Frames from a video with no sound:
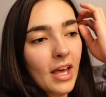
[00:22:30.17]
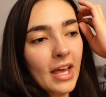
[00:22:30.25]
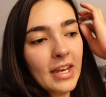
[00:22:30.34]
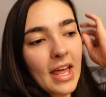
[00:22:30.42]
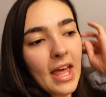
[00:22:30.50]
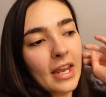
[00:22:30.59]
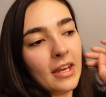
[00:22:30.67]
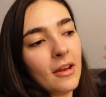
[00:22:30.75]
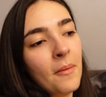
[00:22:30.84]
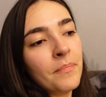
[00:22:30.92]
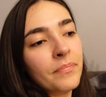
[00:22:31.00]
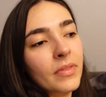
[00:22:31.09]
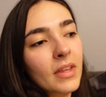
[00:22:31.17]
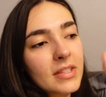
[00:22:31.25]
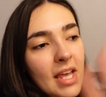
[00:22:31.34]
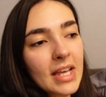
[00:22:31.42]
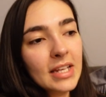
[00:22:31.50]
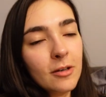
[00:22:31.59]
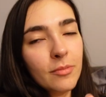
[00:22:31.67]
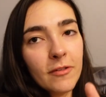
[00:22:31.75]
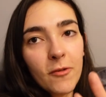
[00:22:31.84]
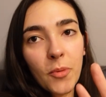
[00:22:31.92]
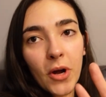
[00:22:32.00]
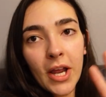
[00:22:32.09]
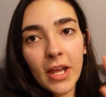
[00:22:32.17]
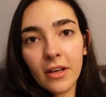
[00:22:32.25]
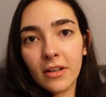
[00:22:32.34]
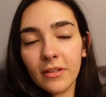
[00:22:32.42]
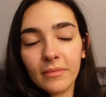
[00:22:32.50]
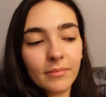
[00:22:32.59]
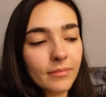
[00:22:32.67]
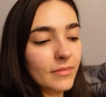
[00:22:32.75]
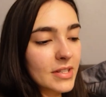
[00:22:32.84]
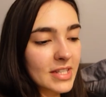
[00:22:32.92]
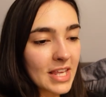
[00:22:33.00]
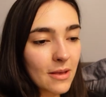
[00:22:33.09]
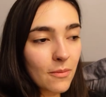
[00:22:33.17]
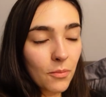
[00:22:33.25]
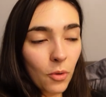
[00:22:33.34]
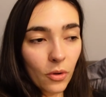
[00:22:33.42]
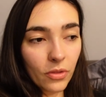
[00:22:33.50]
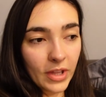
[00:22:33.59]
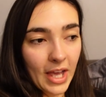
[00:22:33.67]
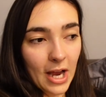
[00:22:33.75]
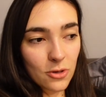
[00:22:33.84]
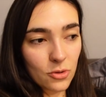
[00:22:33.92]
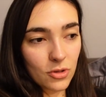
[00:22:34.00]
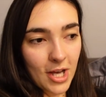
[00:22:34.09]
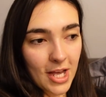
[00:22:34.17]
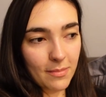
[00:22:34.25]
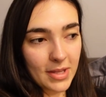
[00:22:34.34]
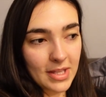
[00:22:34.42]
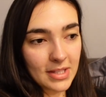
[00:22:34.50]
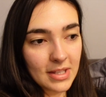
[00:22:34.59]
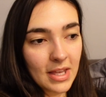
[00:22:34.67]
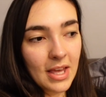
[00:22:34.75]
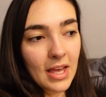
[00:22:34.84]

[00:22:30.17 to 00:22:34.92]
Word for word: And then take a little bit of a break, see what the actual time is.